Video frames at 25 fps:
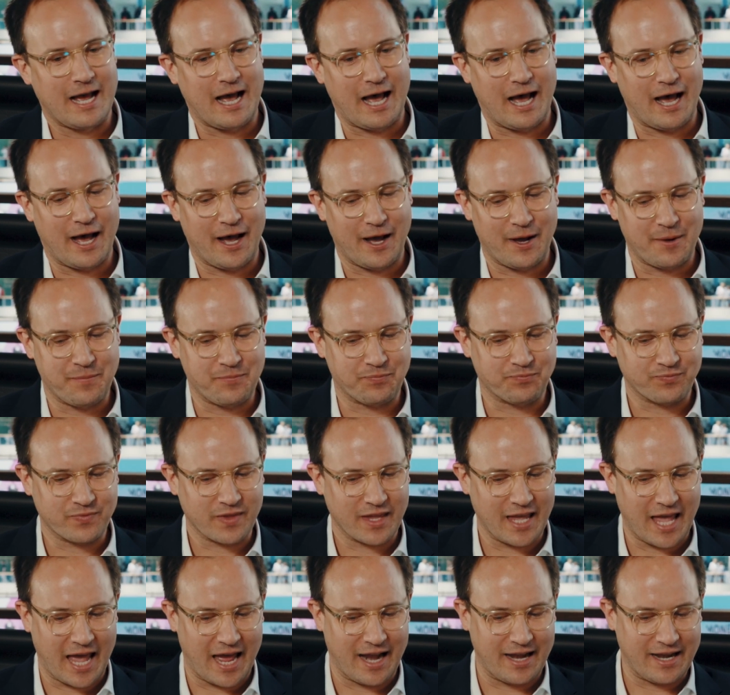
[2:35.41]
And
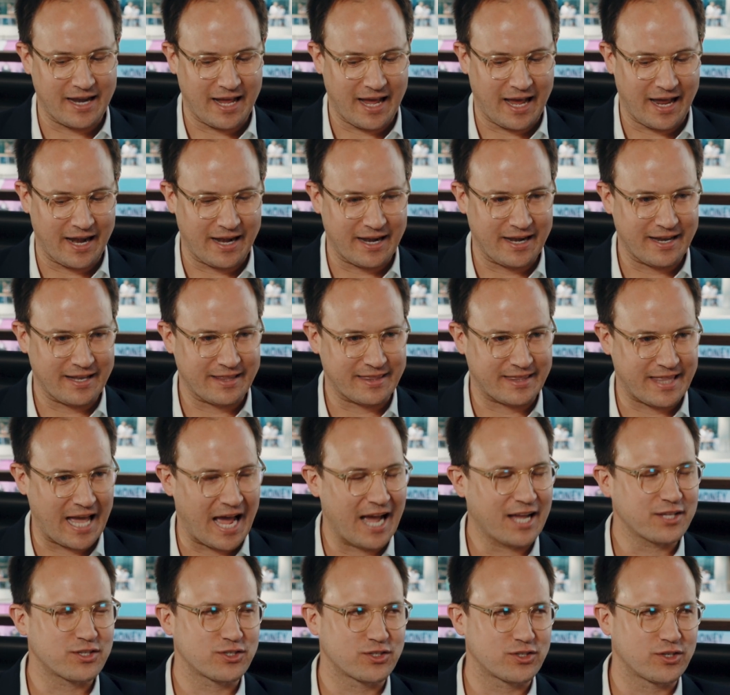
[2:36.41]

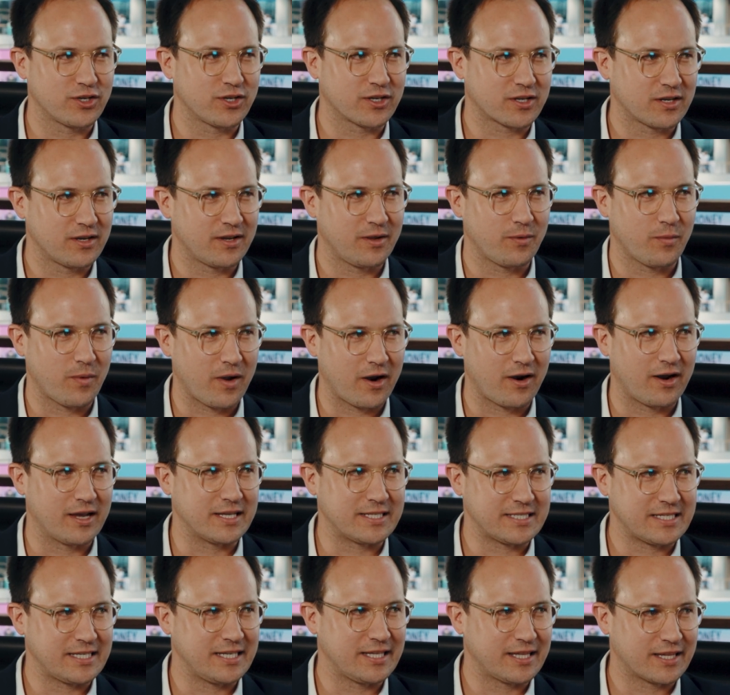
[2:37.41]
that's certainly where I
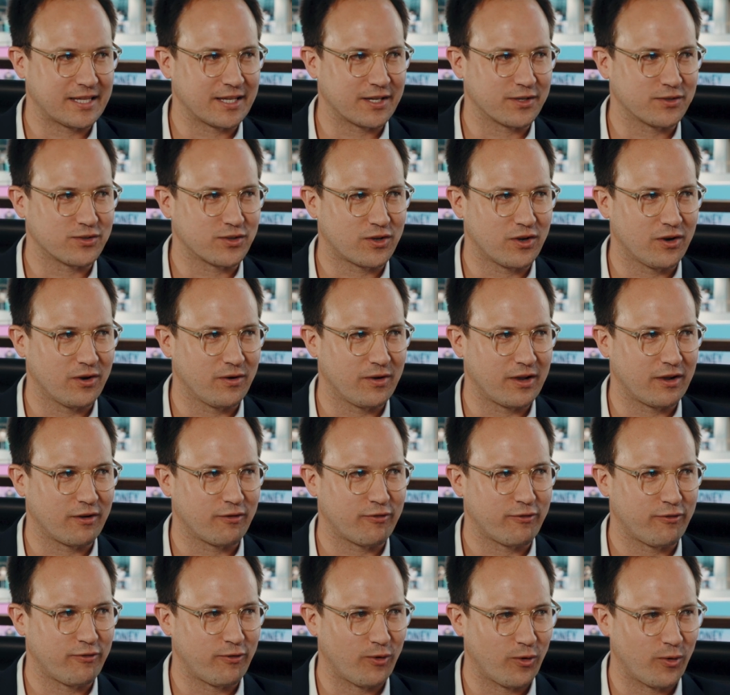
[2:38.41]
see things going
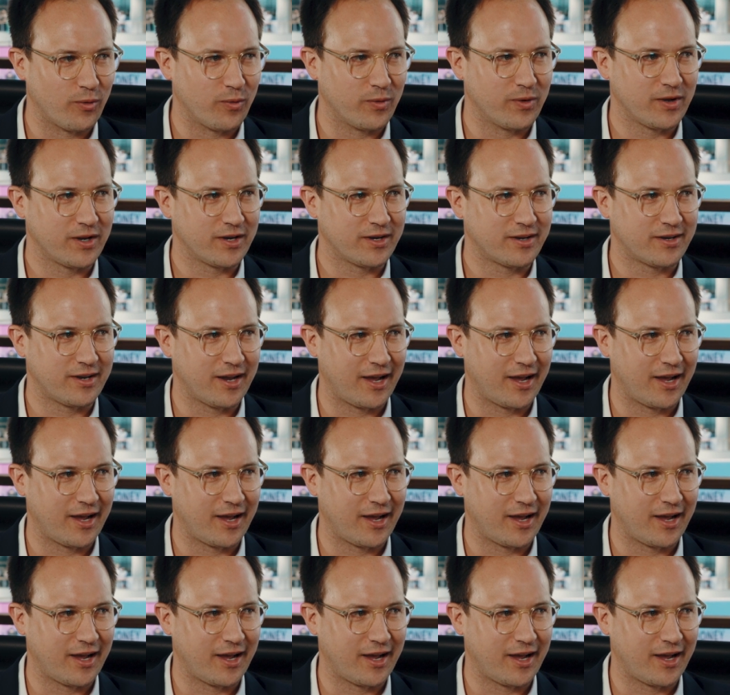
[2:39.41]
forward.